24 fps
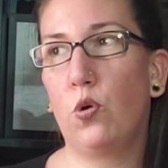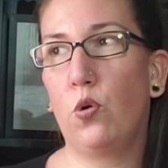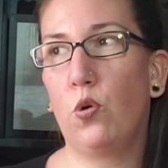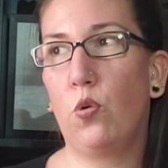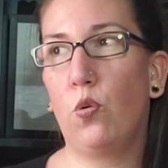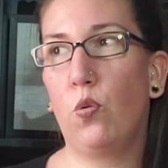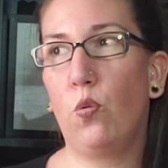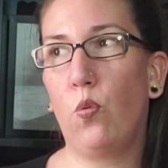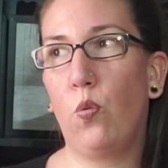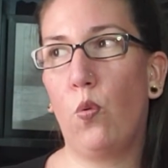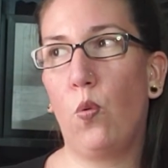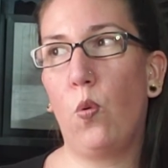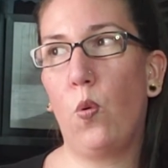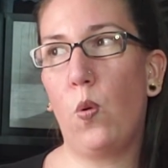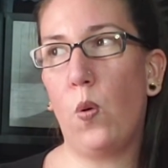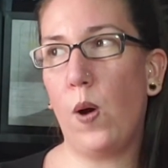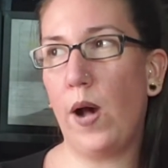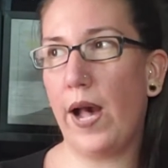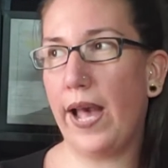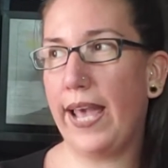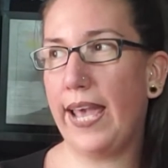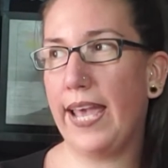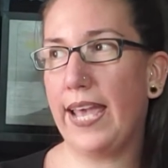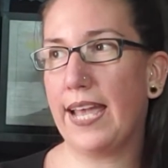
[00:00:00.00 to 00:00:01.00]

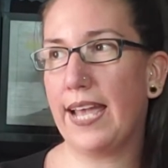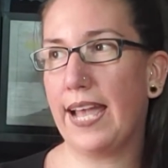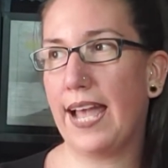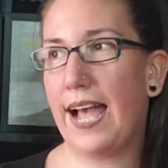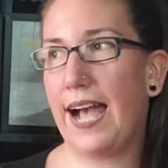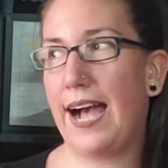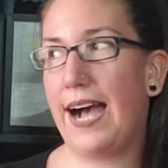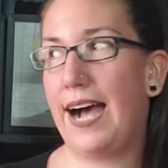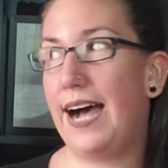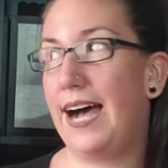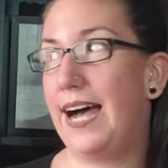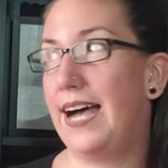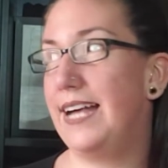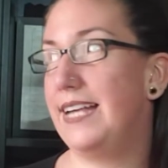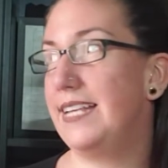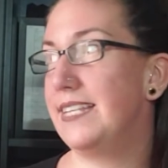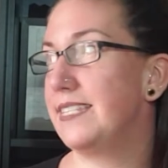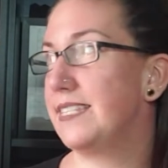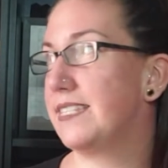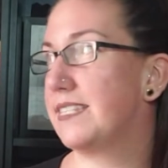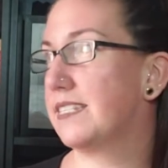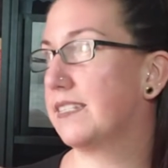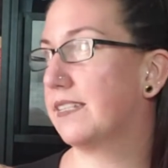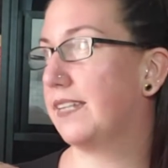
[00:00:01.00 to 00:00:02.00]
quite
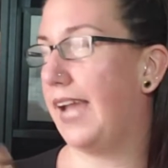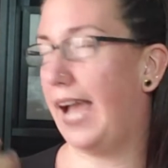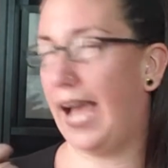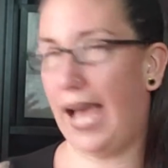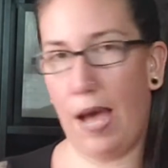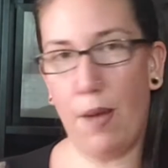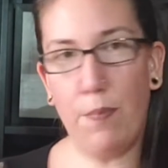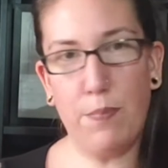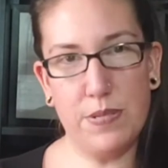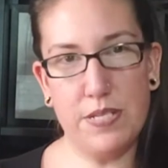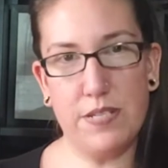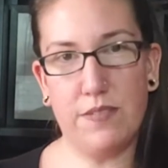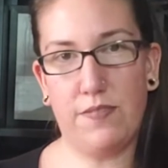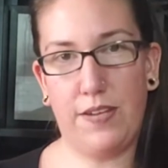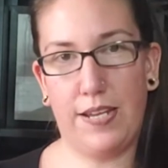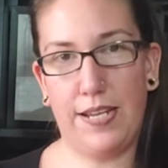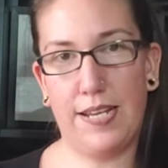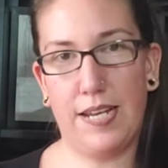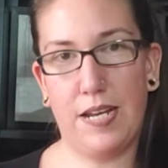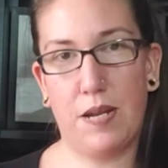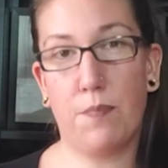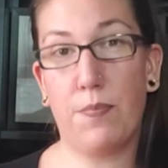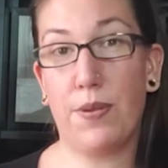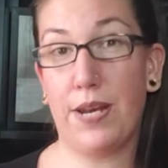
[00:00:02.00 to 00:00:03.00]
as
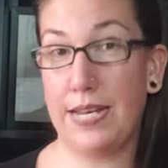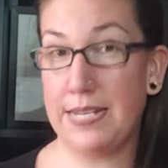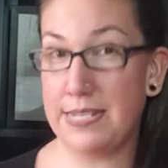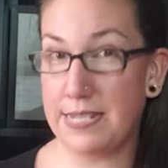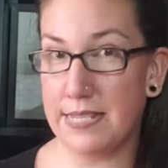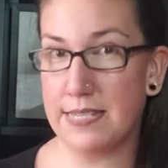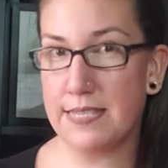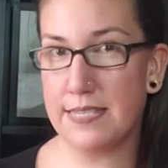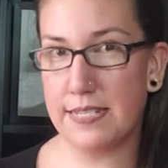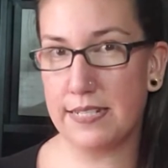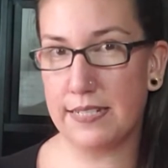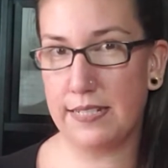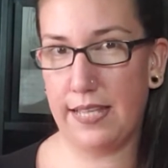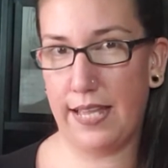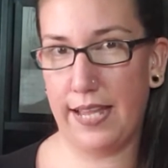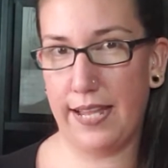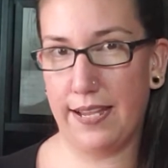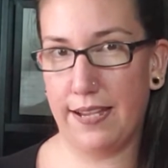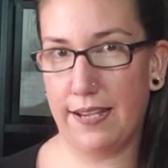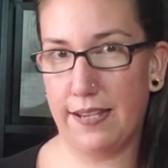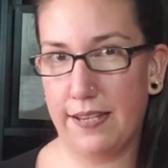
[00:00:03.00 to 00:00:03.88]
captivating, but I did still like.